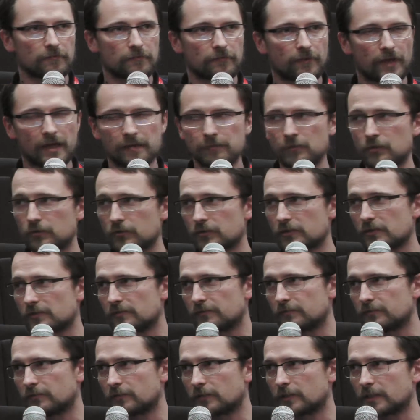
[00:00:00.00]
famous
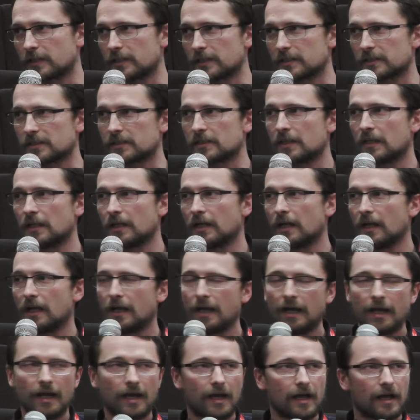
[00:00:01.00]
for his
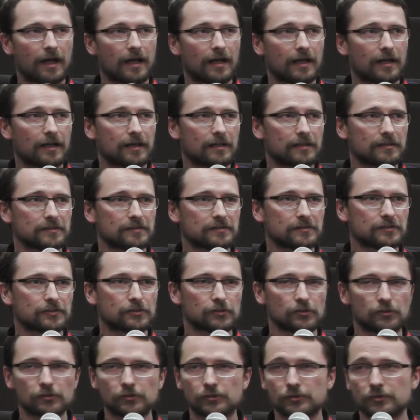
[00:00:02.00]

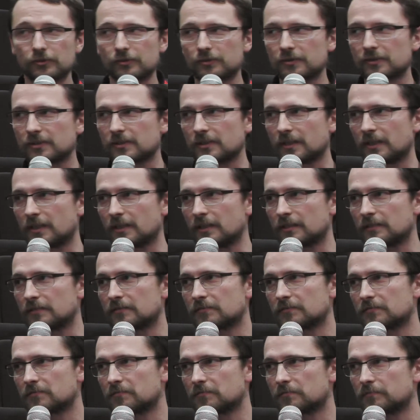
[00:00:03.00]
solutions
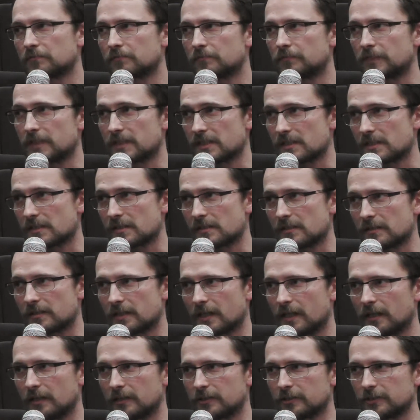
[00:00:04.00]
in business
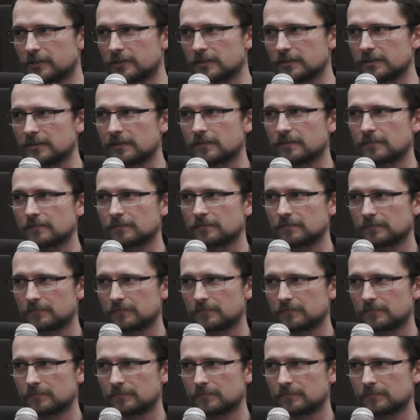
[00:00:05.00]
intelligence.